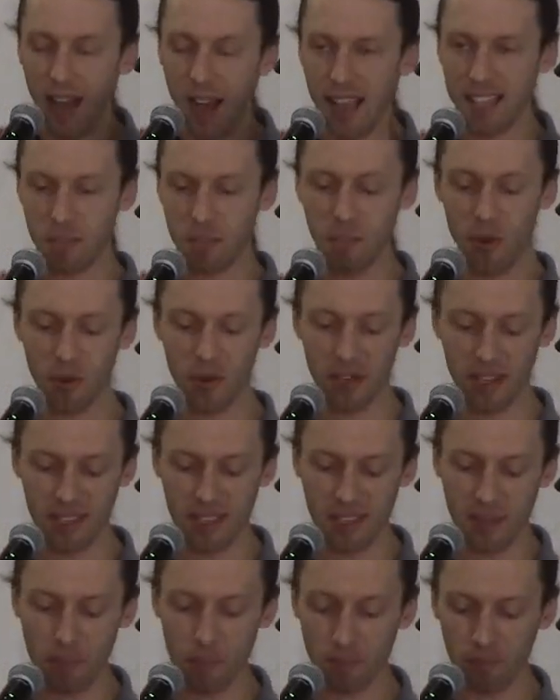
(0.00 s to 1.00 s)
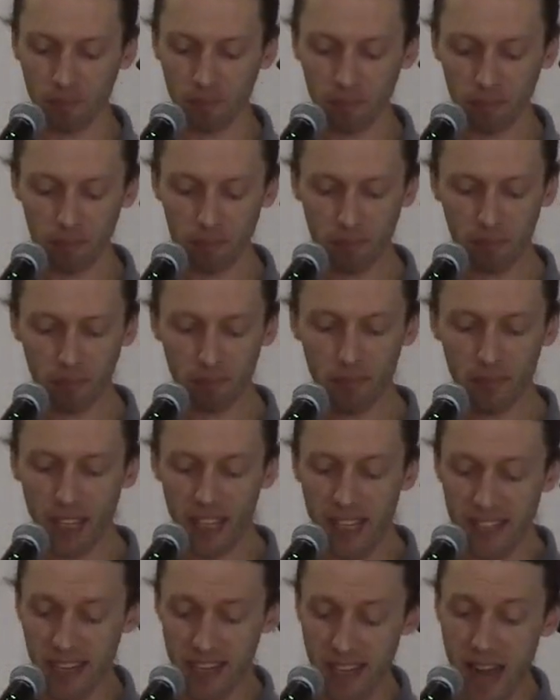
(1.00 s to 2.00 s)
experience.
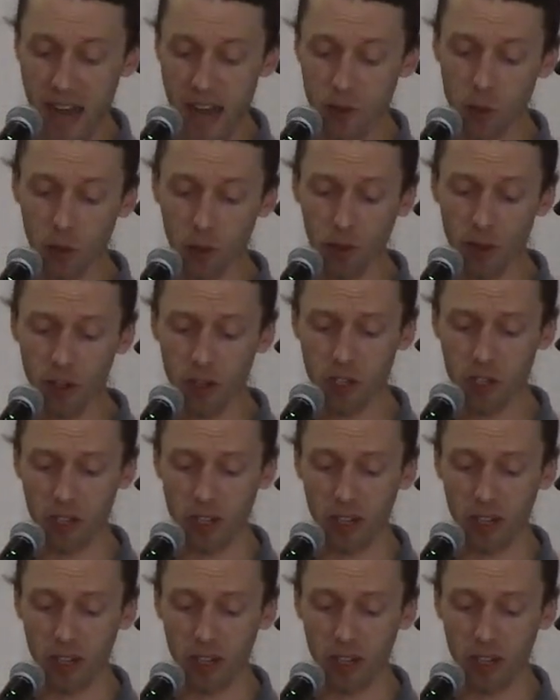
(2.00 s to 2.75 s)
It's a natural function,